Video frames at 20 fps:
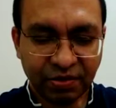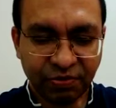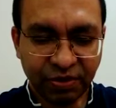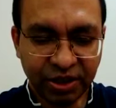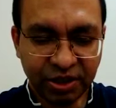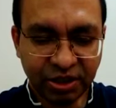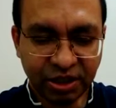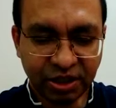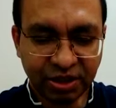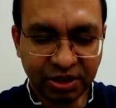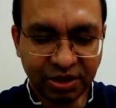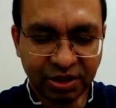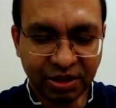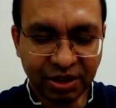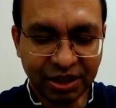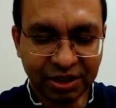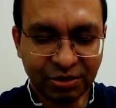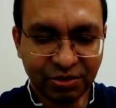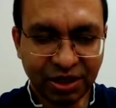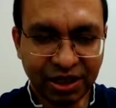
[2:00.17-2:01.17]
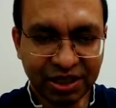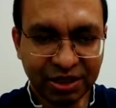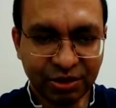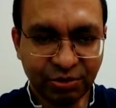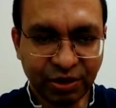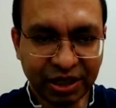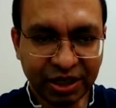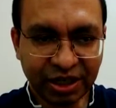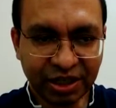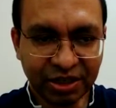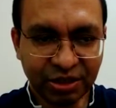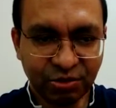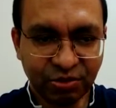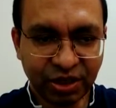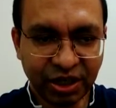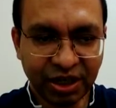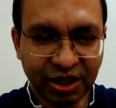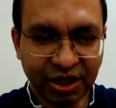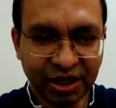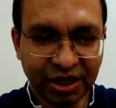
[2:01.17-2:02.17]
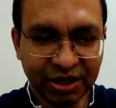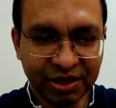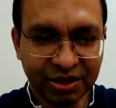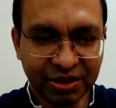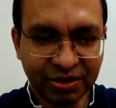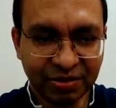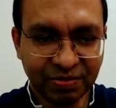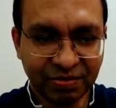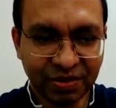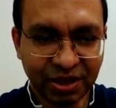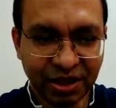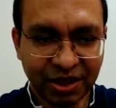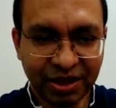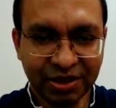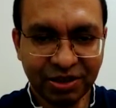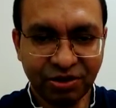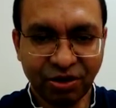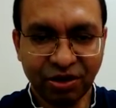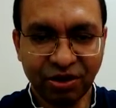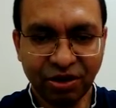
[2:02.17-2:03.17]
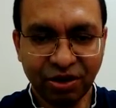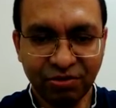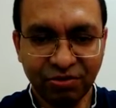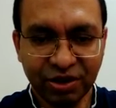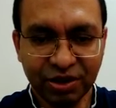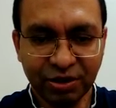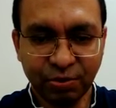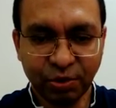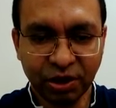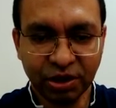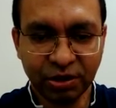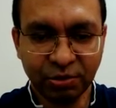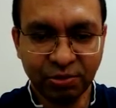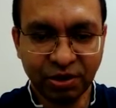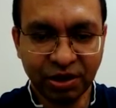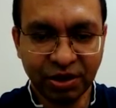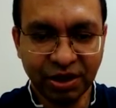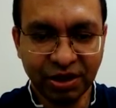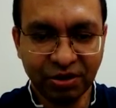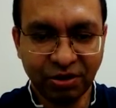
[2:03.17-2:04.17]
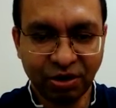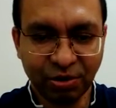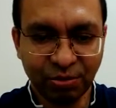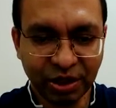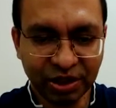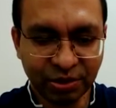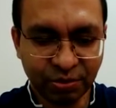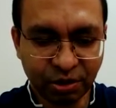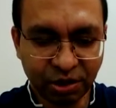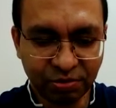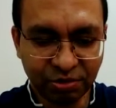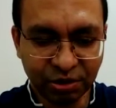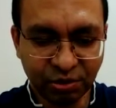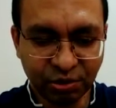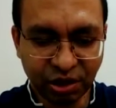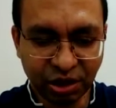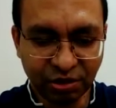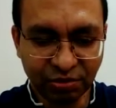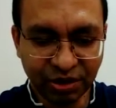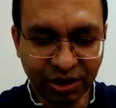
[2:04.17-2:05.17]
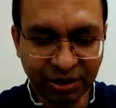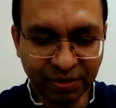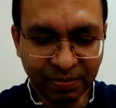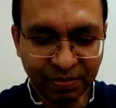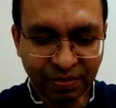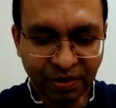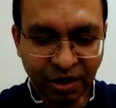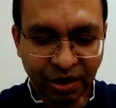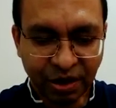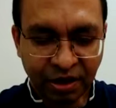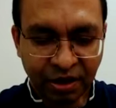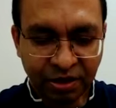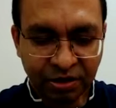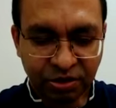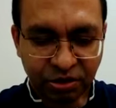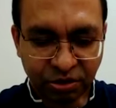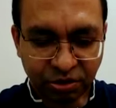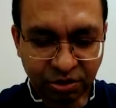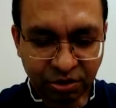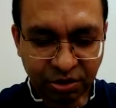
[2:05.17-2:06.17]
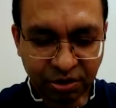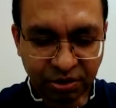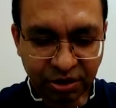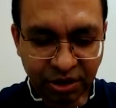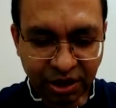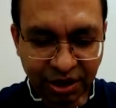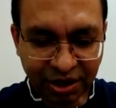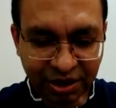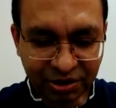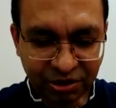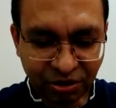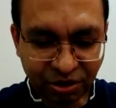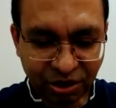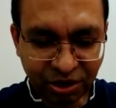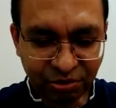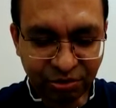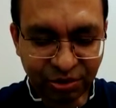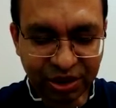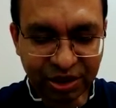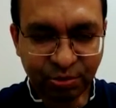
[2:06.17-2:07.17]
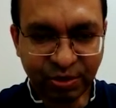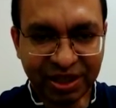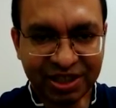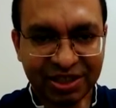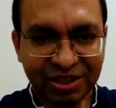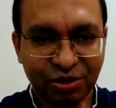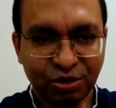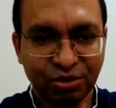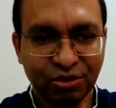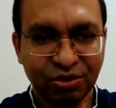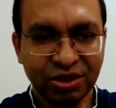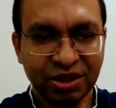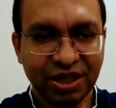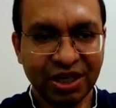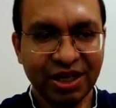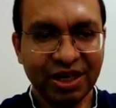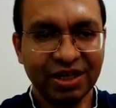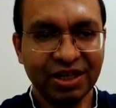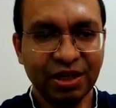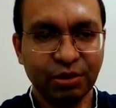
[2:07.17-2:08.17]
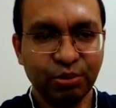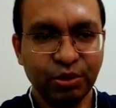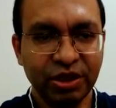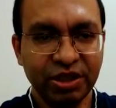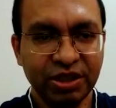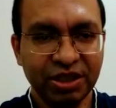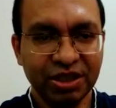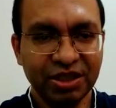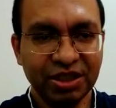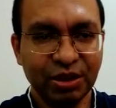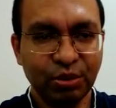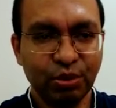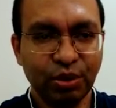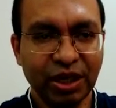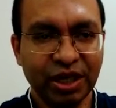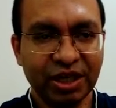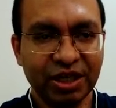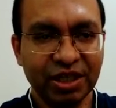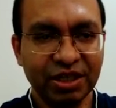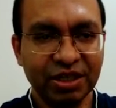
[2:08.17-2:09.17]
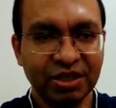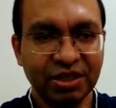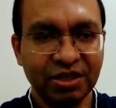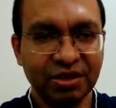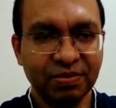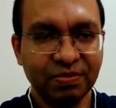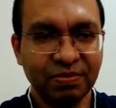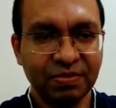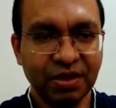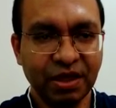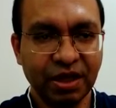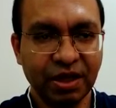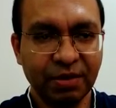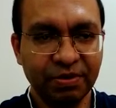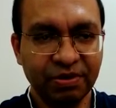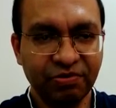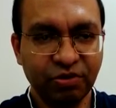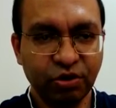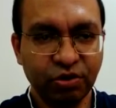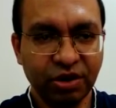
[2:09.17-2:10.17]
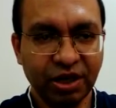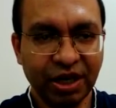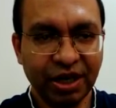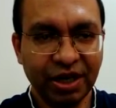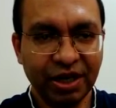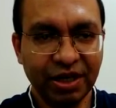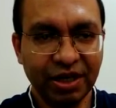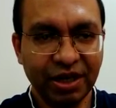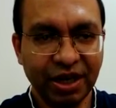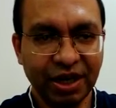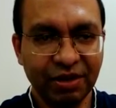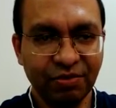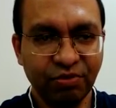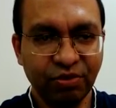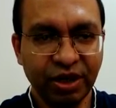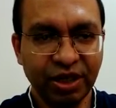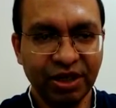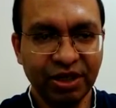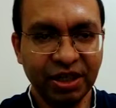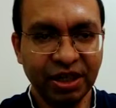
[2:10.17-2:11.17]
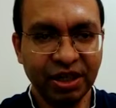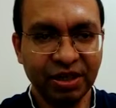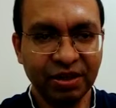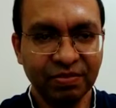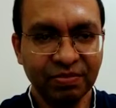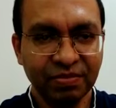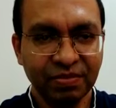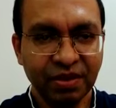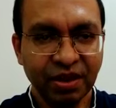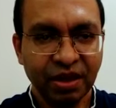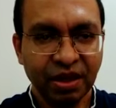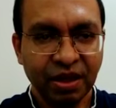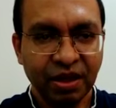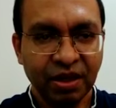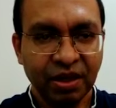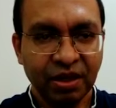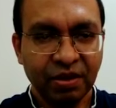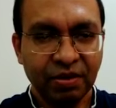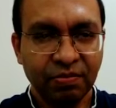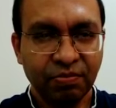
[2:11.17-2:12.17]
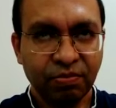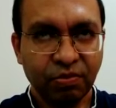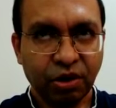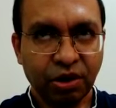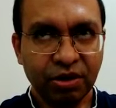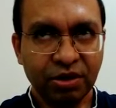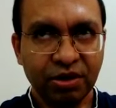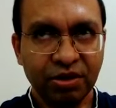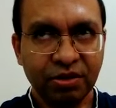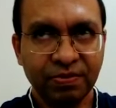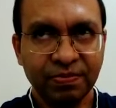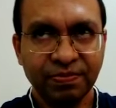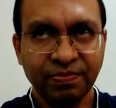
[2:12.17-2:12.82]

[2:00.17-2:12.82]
features as well as factors, whereas it is not always possible in complex problem solving. So it is always best to select the features and factors beforehand and feed the model